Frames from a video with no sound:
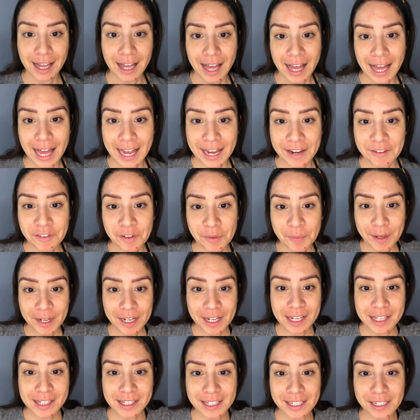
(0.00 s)
Hi, everybody.
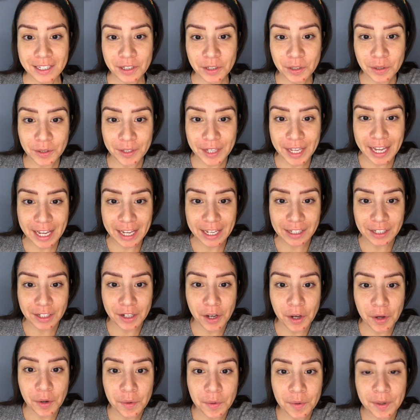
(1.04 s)
It's Nicole
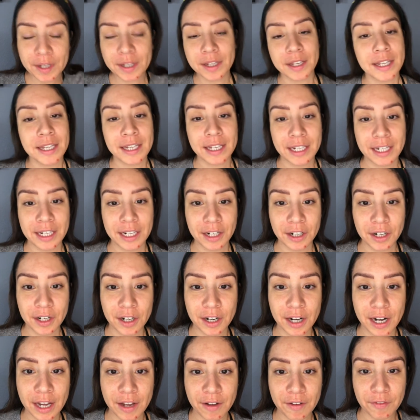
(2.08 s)
Cato
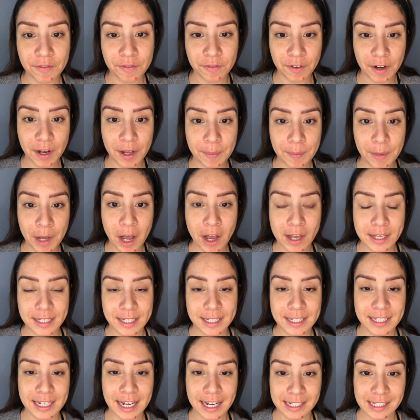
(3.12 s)
here from
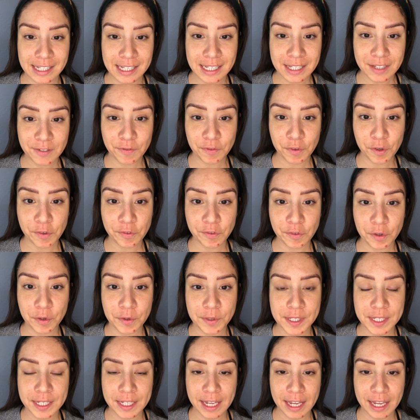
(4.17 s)
Austin, Texas, Frou Frou
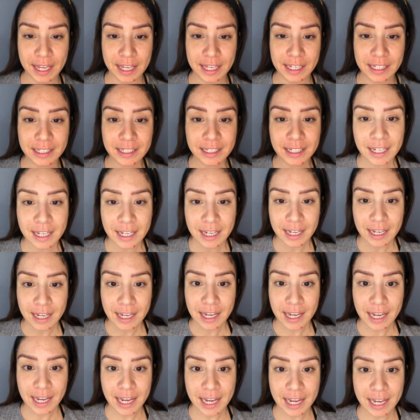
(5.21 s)
Skin.
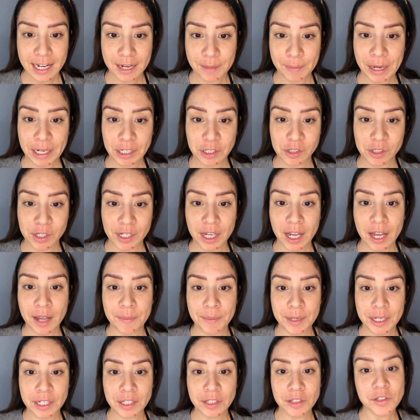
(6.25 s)
And I'm actually
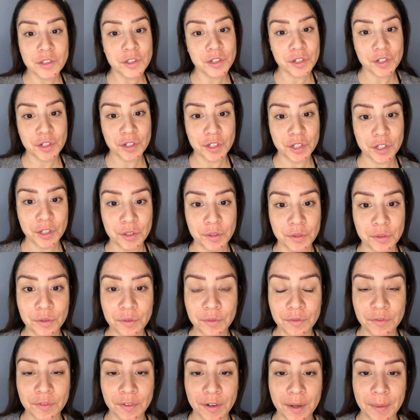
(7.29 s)
coming to you
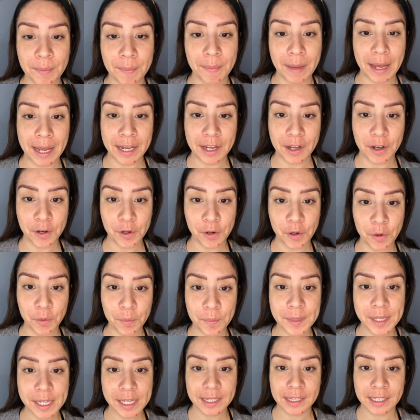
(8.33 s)
from my home
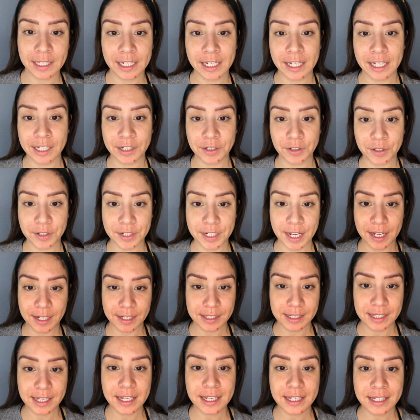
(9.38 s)
in Leander,
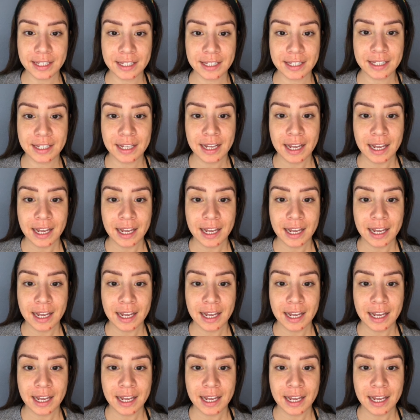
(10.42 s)
Texas.